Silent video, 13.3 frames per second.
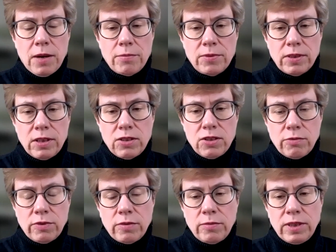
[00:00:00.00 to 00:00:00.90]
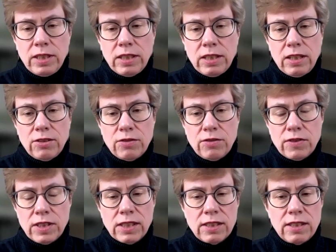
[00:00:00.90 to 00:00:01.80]
population with a median age
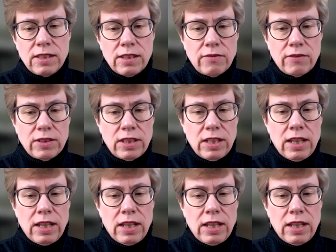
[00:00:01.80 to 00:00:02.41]
of 67 to